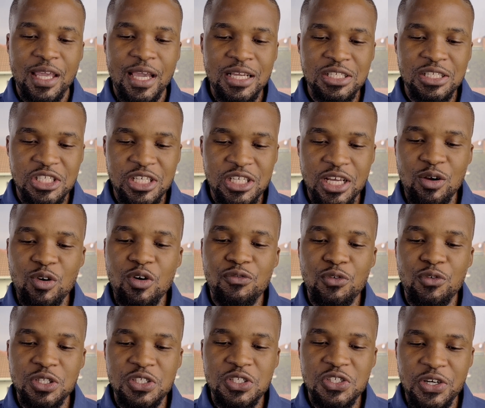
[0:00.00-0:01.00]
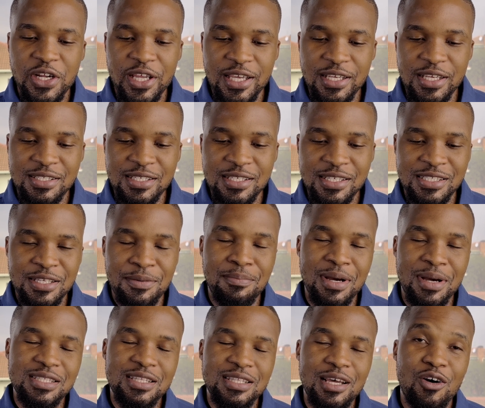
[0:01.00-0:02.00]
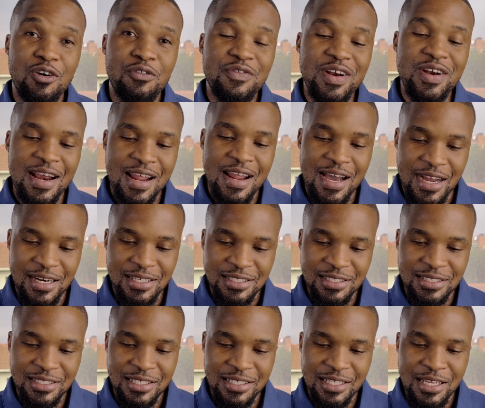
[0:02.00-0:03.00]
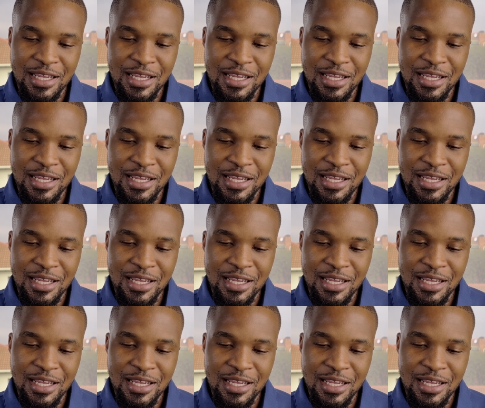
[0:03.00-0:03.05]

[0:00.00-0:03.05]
"A jack of all trades is a master of none,